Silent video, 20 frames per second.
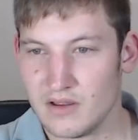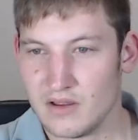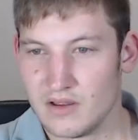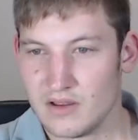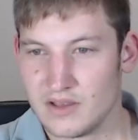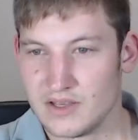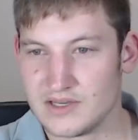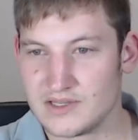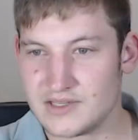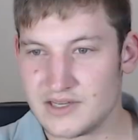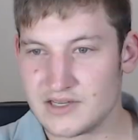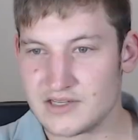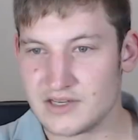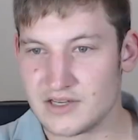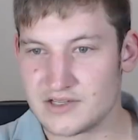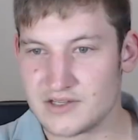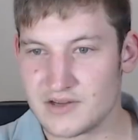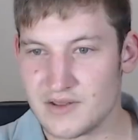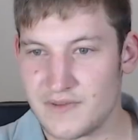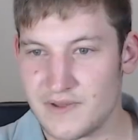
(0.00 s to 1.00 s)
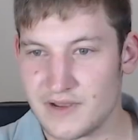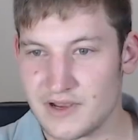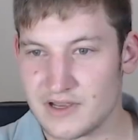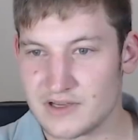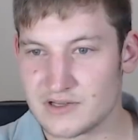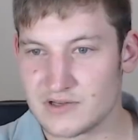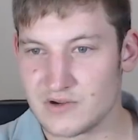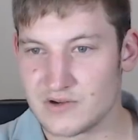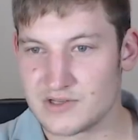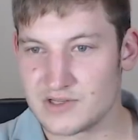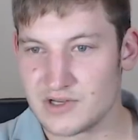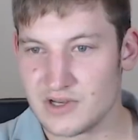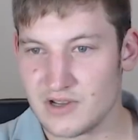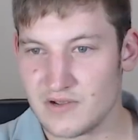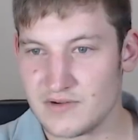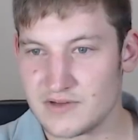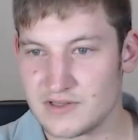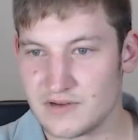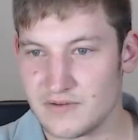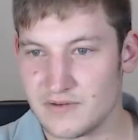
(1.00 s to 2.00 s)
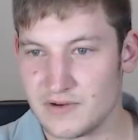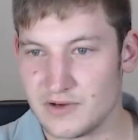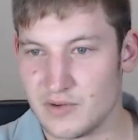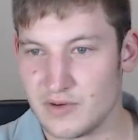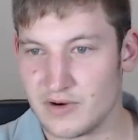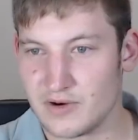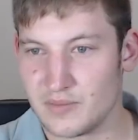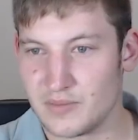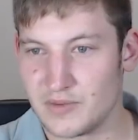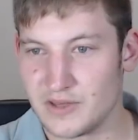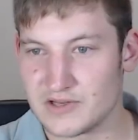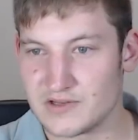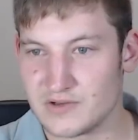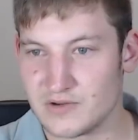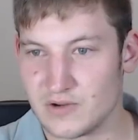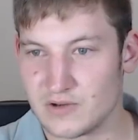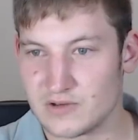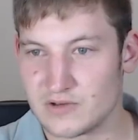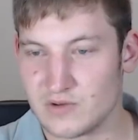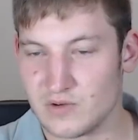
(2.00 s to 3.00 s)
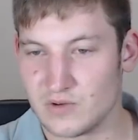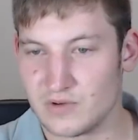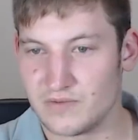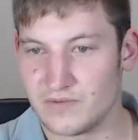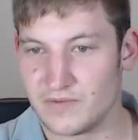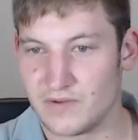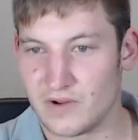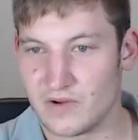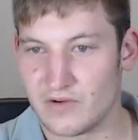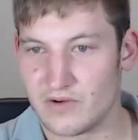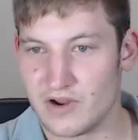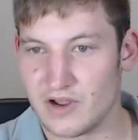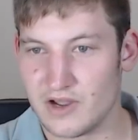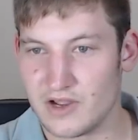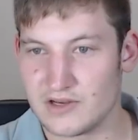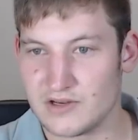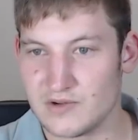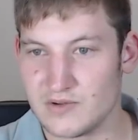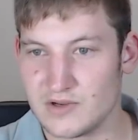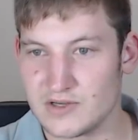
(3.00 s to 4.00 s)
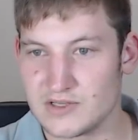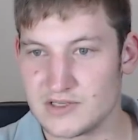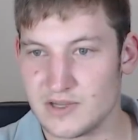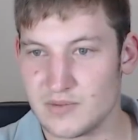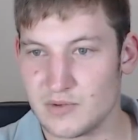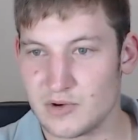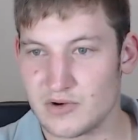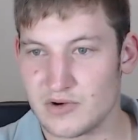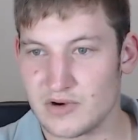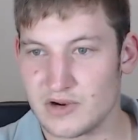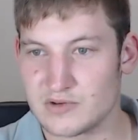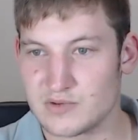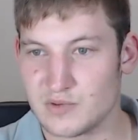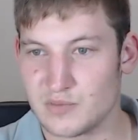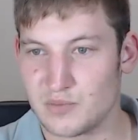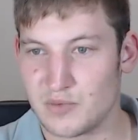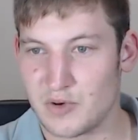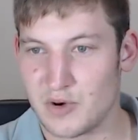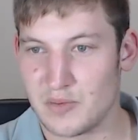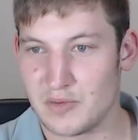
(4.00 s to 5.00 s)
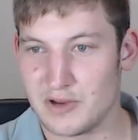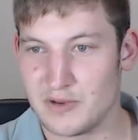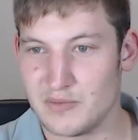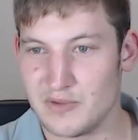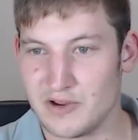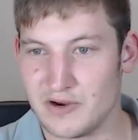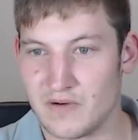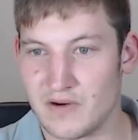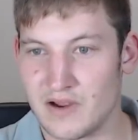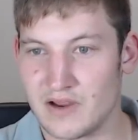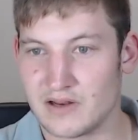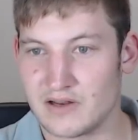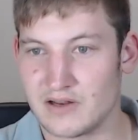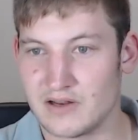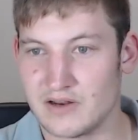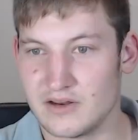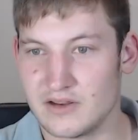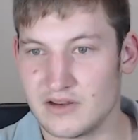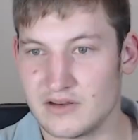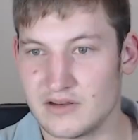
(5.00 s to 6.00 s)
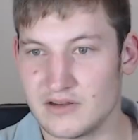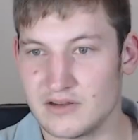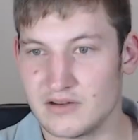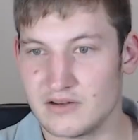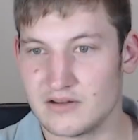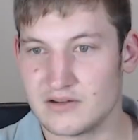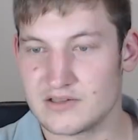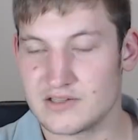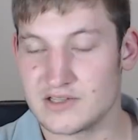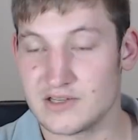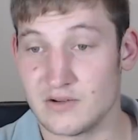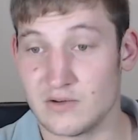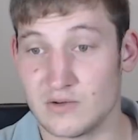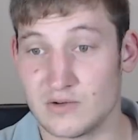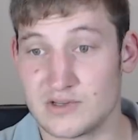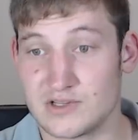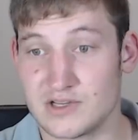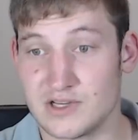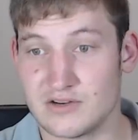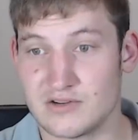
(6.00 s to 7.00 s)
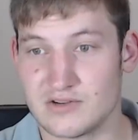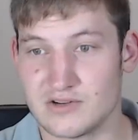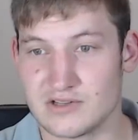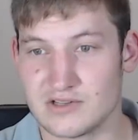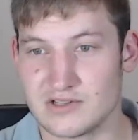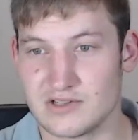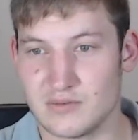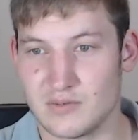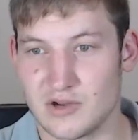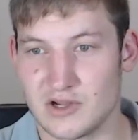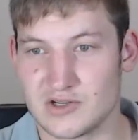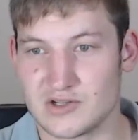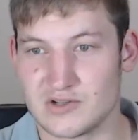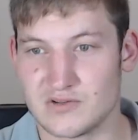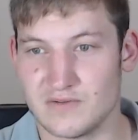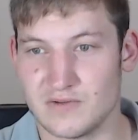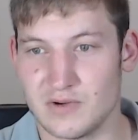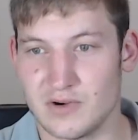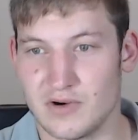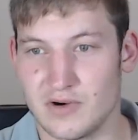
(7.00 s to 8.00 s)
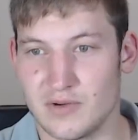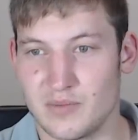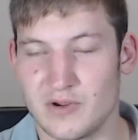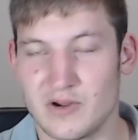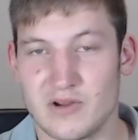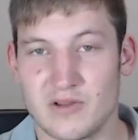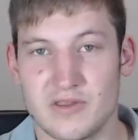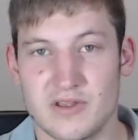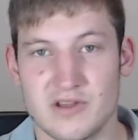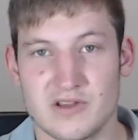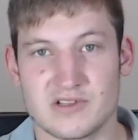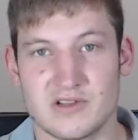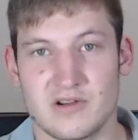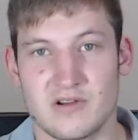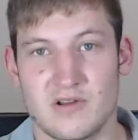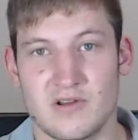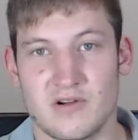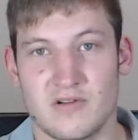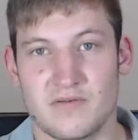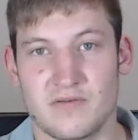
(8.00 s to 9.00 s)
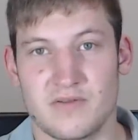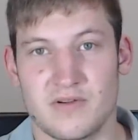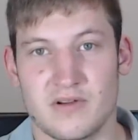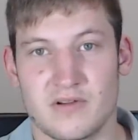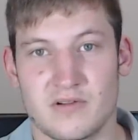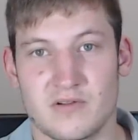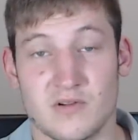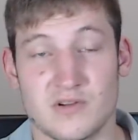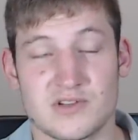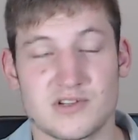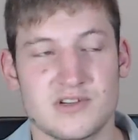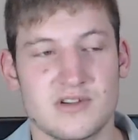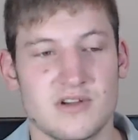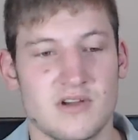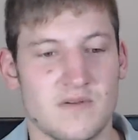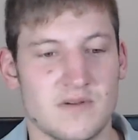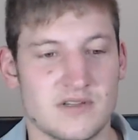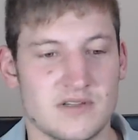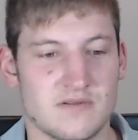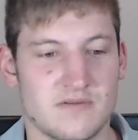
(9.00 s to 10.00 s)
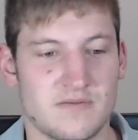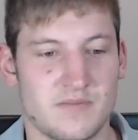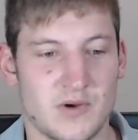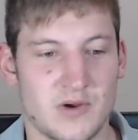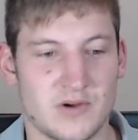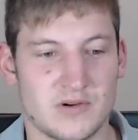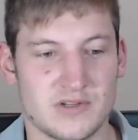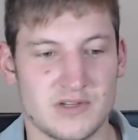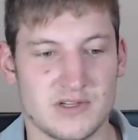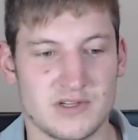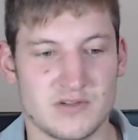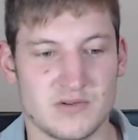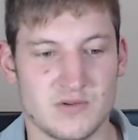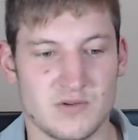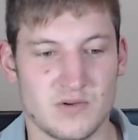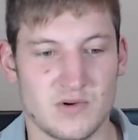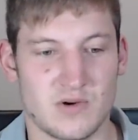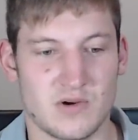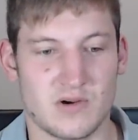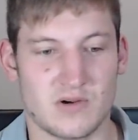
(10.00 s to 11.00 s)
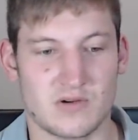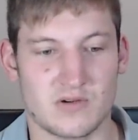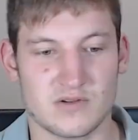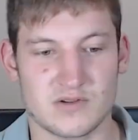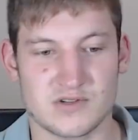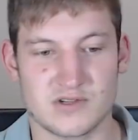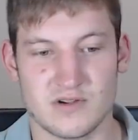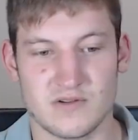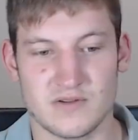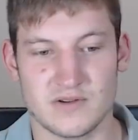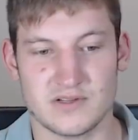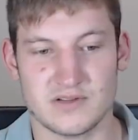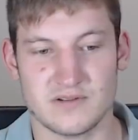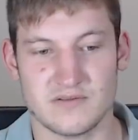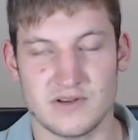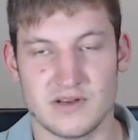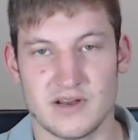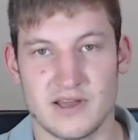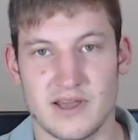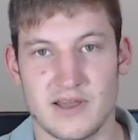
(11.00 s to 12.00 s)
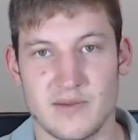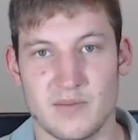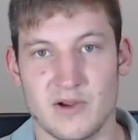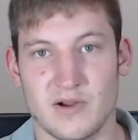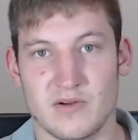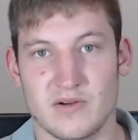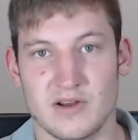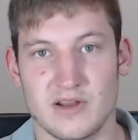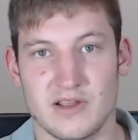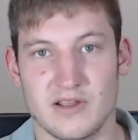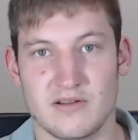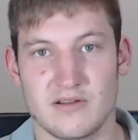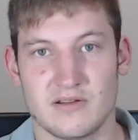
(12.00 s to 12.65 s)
Is there such a thing as conservative in Europe that's not called far right? US Democrats will probably be right leaning or centrist in much of Europe. Yeah, there's a lot of conservative parties who are conservative in name only.